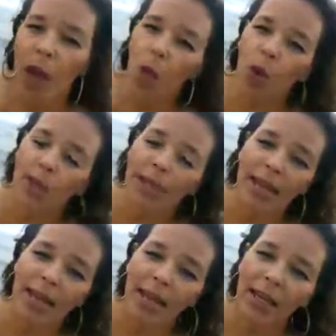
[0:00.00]
And one
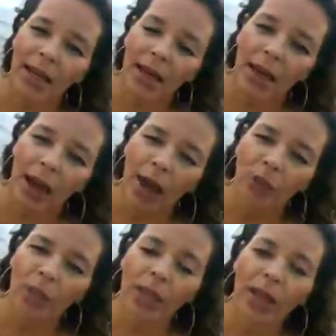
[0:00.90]
day,
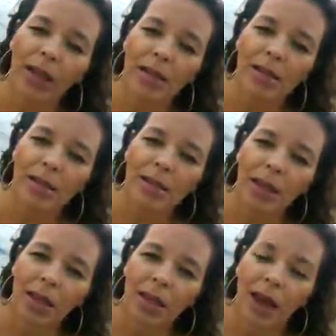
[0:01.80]
I realized
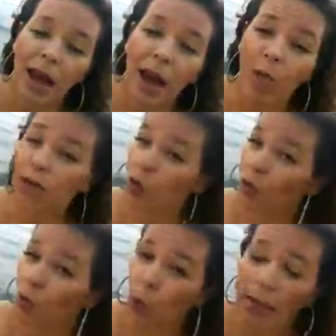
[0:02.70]
I was
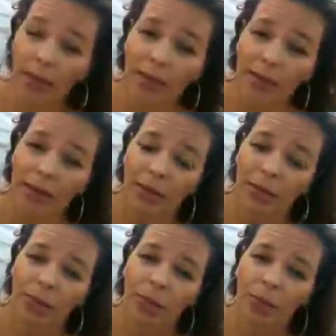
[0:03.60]
overweight.
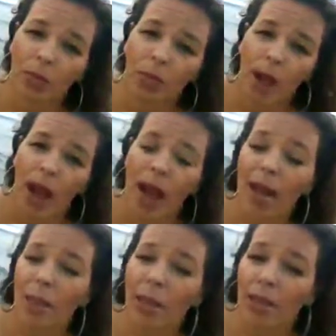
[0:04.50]
I
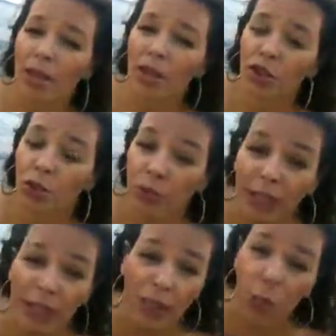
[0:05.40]
had been
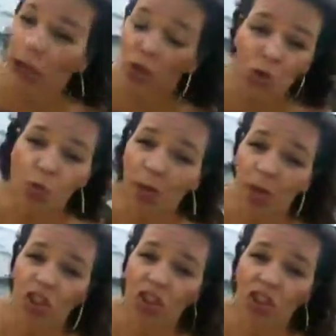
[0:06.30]
drinking way too
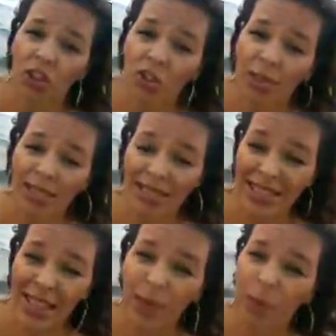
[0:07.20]
much to
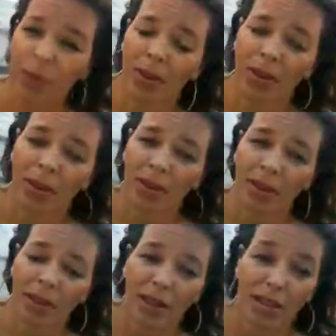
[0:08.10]
escape
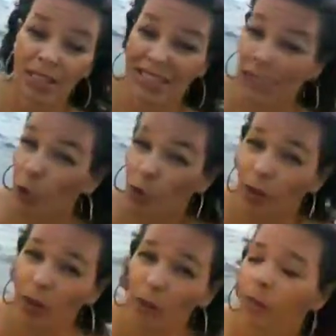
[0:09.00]
and to deal
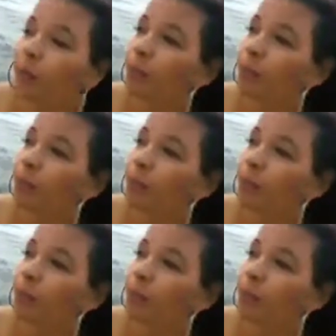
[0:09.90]
with him.